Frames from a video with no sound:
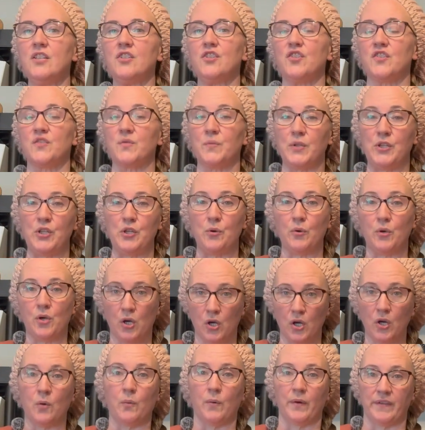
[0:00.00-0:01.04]
Just when you
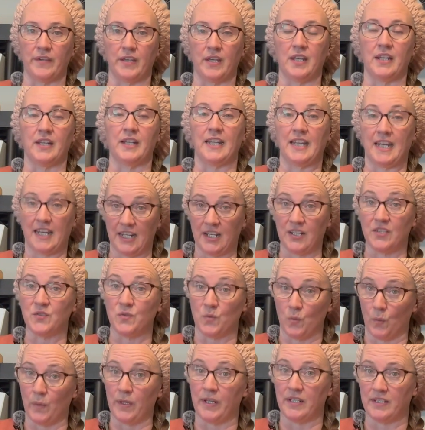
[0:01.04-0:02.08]
cook with it, it is
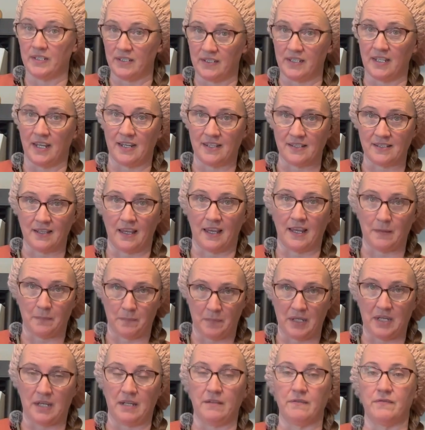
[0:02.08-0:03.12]
going to taste like
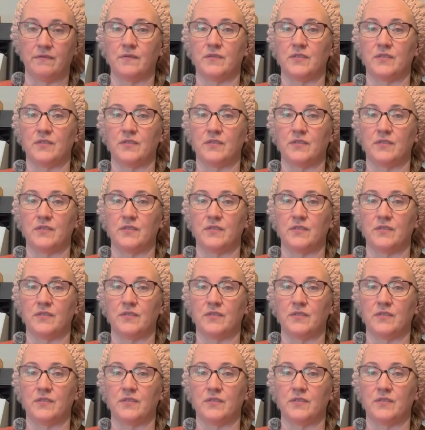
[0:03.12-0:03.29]
beef.